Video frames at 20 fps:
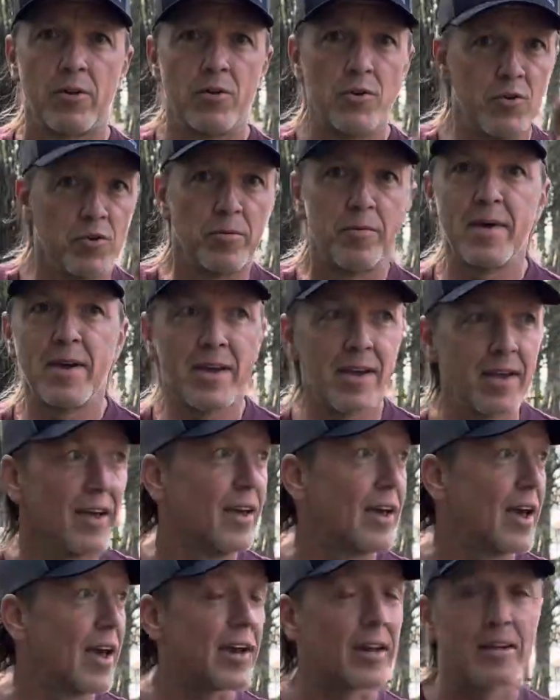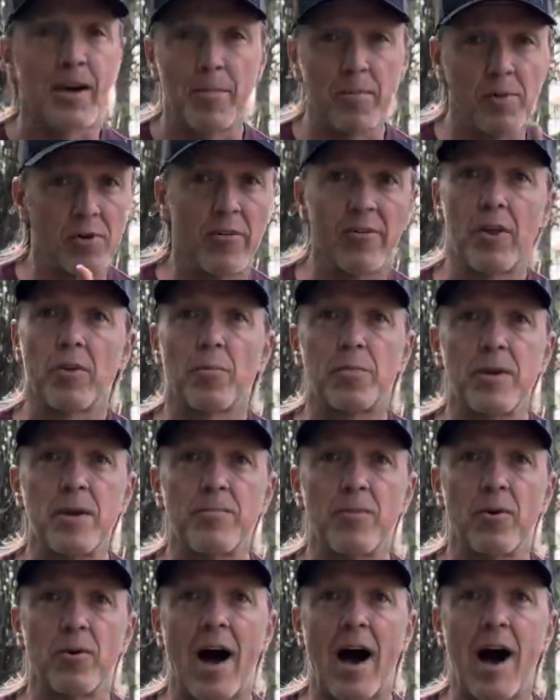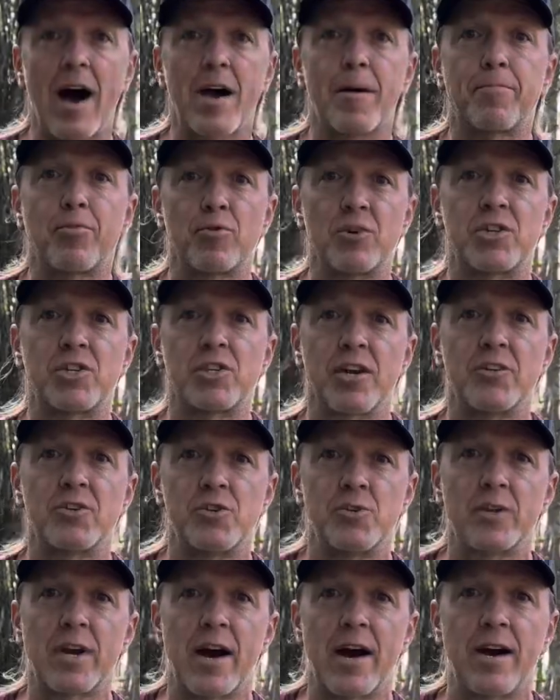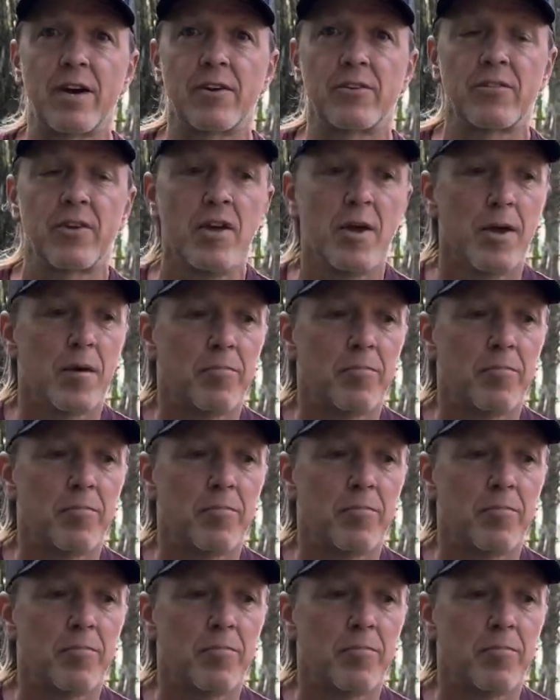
you and me and a couple of other people, I appreciate you guys,